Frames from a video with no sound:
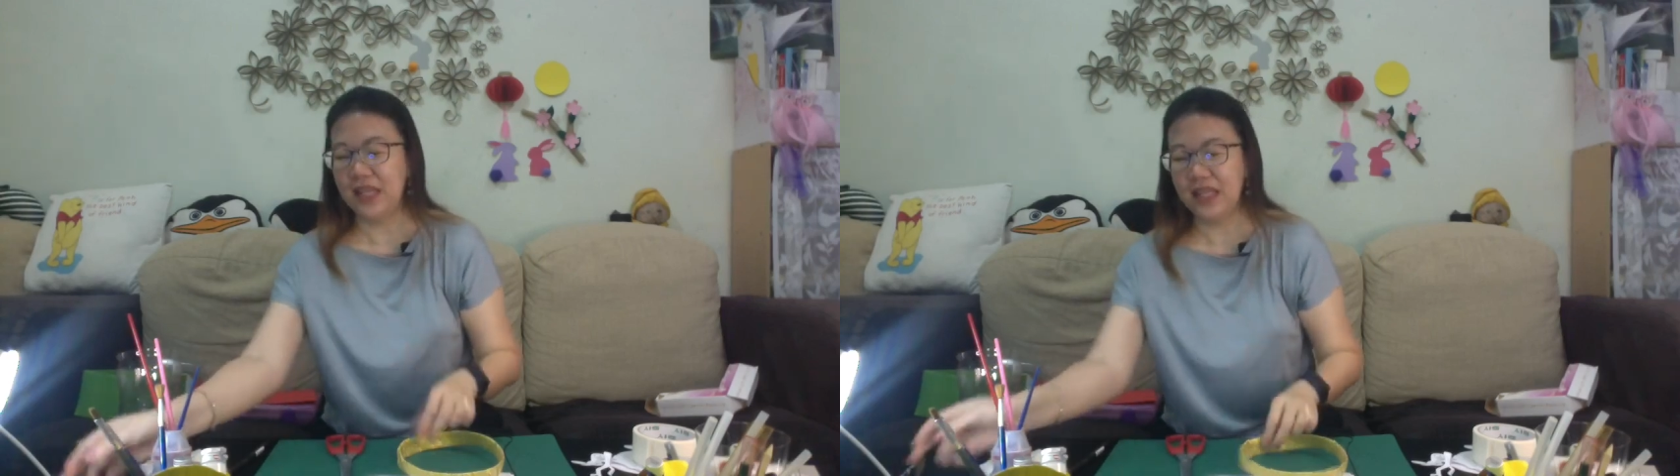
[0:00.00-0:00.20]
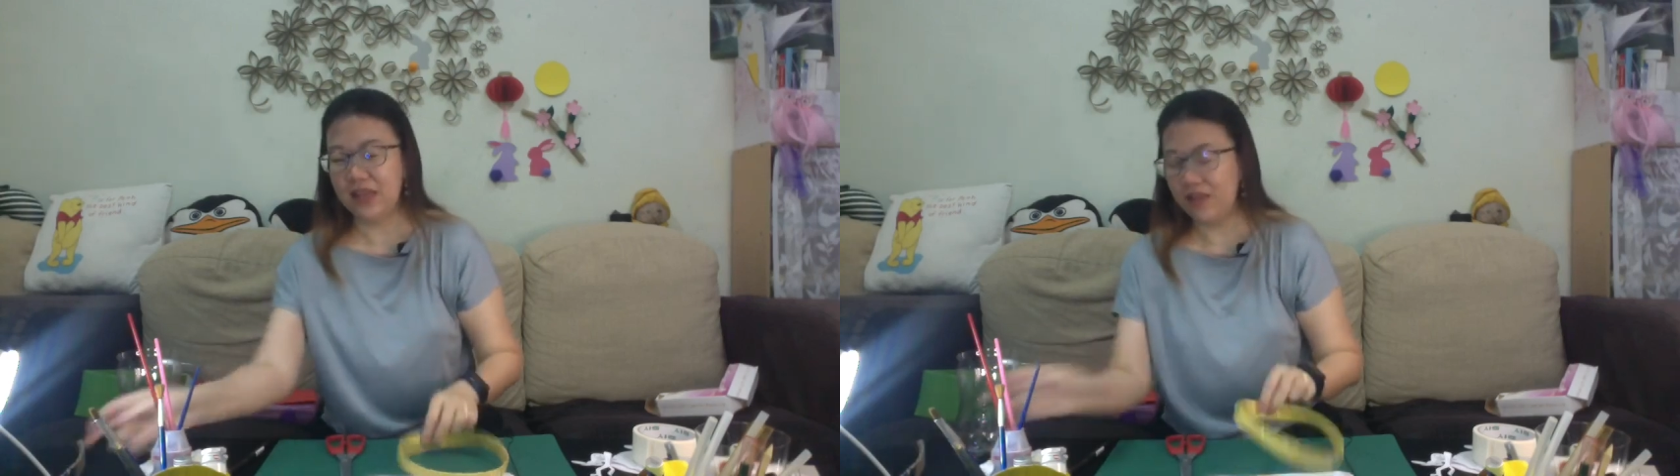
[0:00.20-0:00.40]

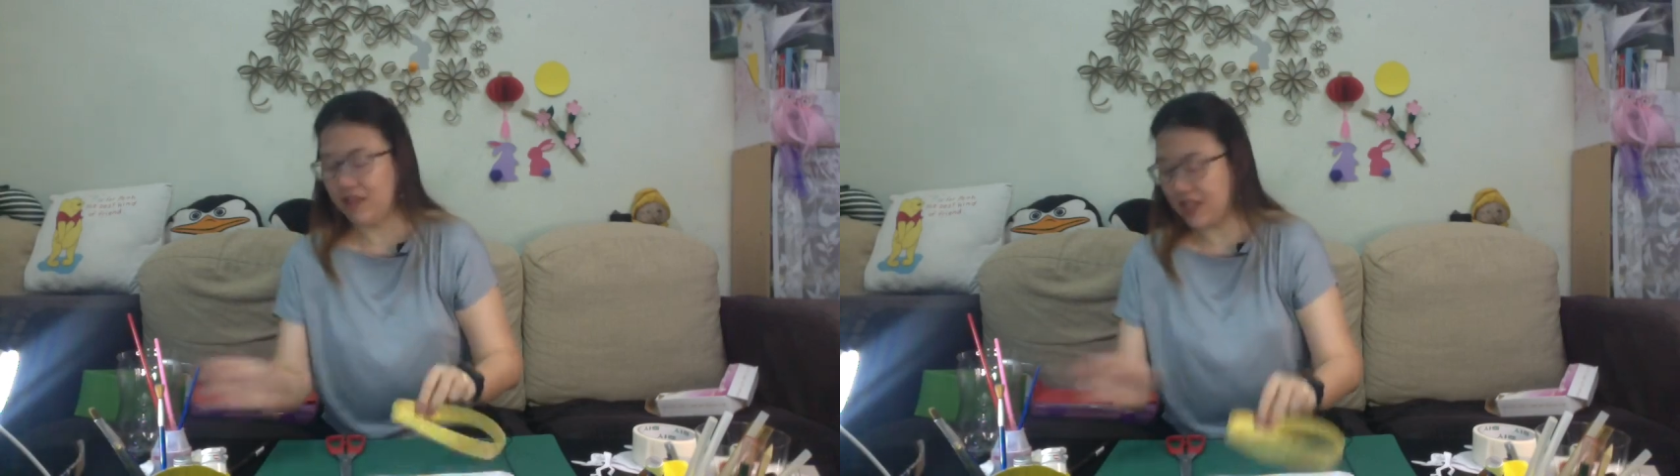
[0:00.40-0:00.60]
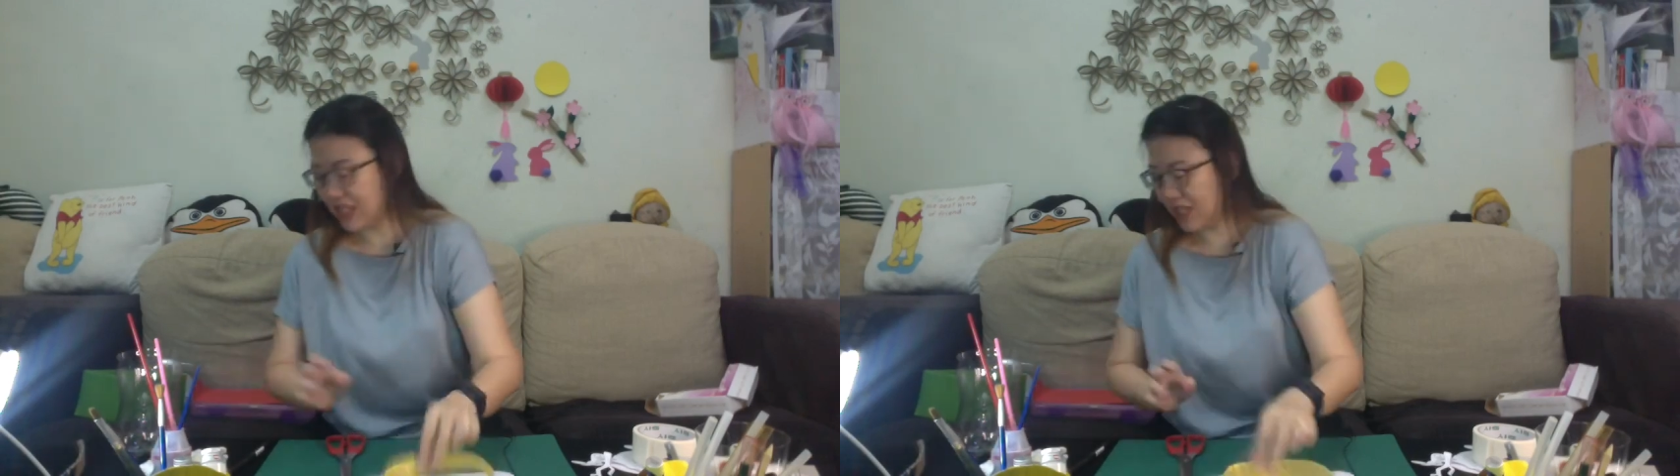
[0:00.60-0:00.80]
Now if
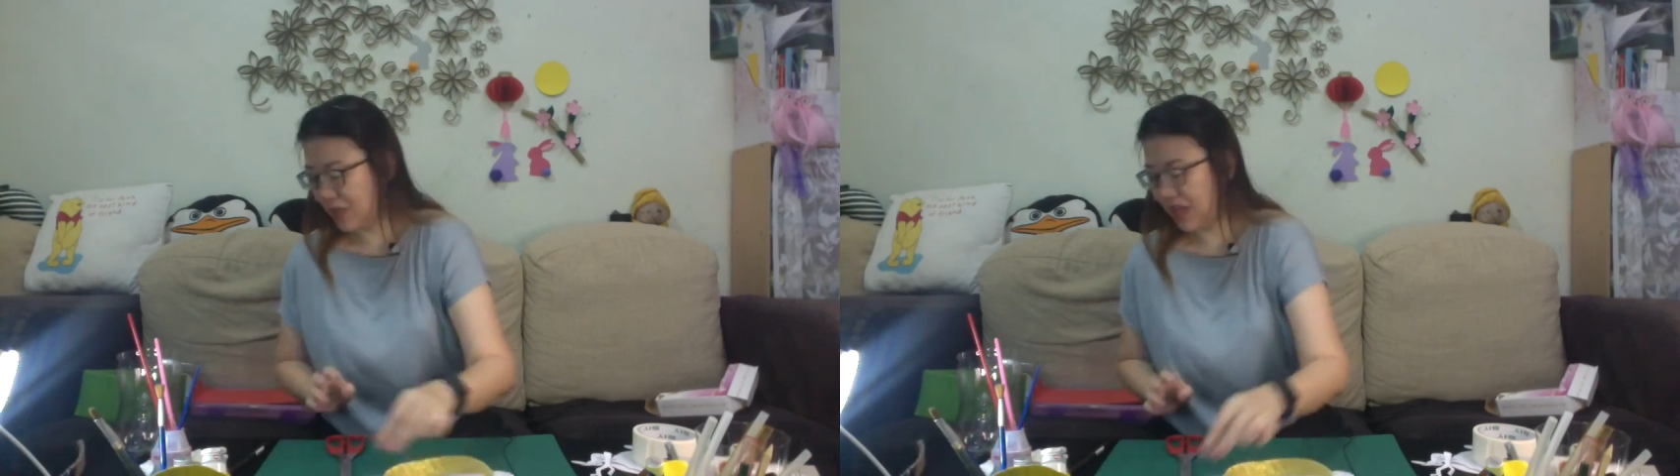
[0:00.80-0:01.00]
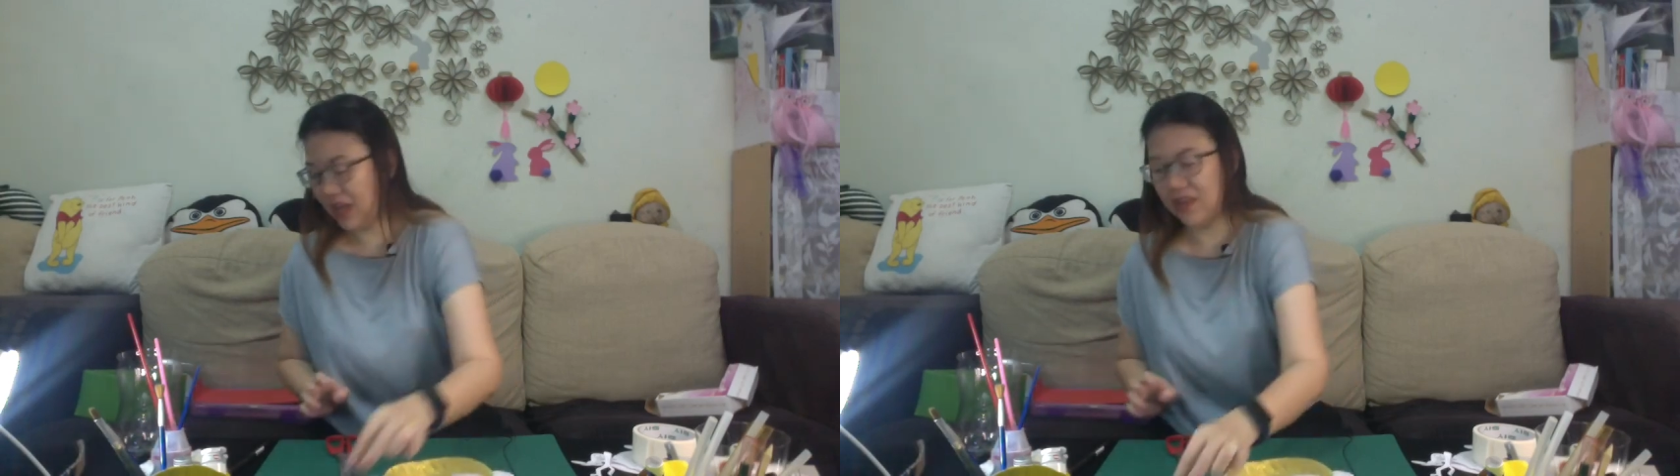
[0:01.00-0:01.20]
let's say you
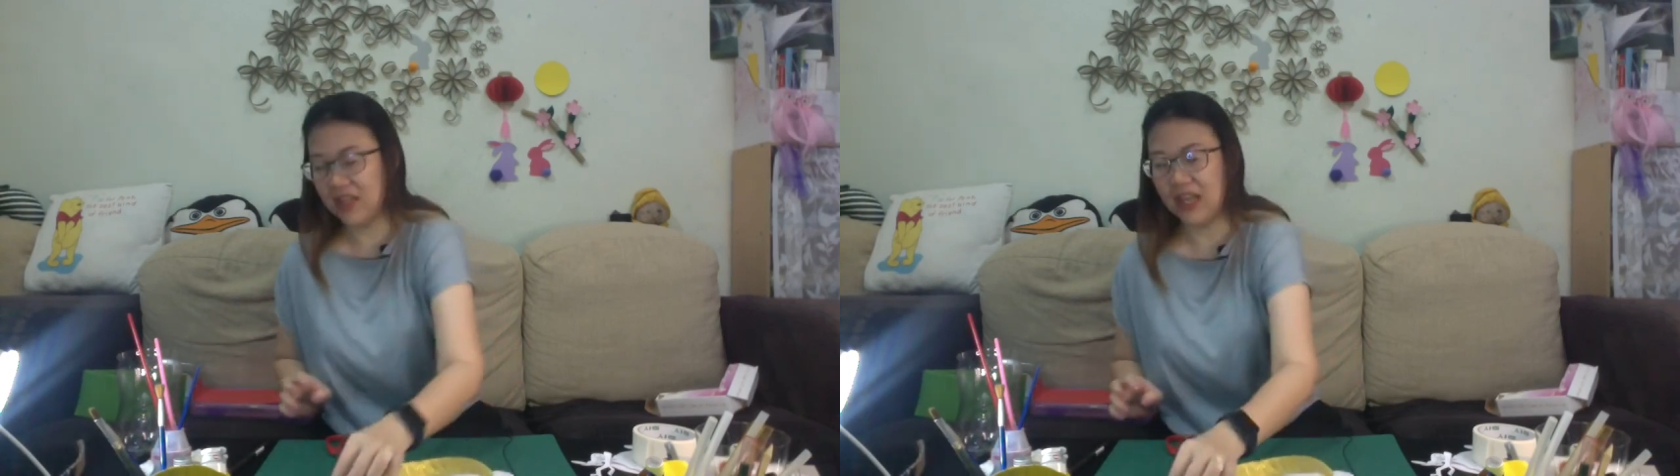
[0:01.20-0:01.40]
have the